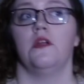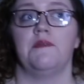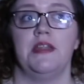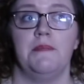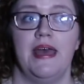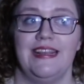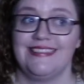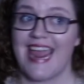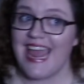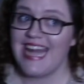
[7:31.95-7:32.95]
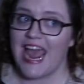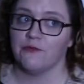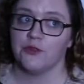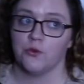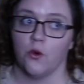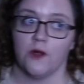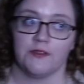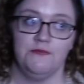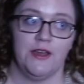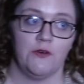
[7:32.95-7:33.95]
War of Independence and after the War of
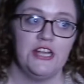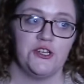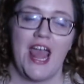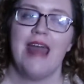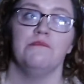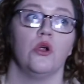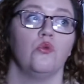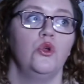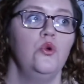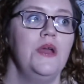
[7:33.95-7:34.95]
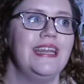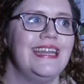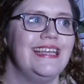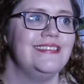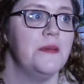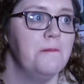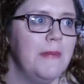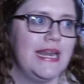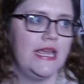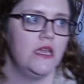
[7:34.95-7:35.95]
Confederation, and Peru needs
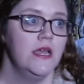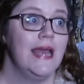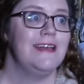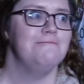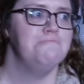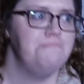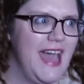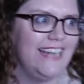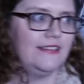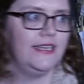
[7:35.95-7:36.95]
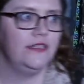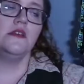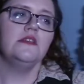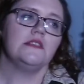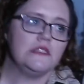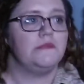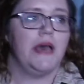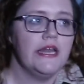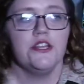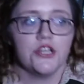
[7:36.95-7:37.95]
money. Badly.
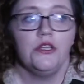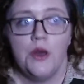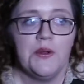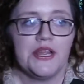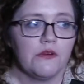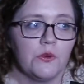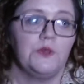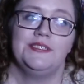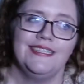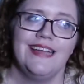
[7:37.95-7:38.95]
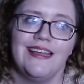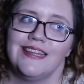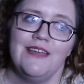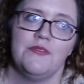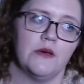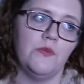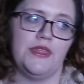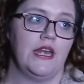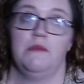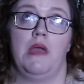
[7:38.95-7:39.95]
Spanish colonial rule did not leave them with
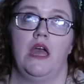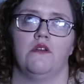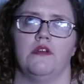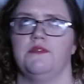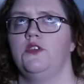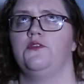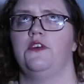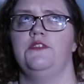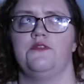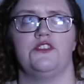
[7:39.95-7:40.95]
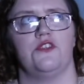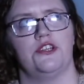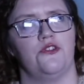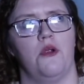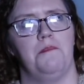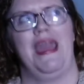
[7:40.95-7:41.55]
any manner of useful infrastructure or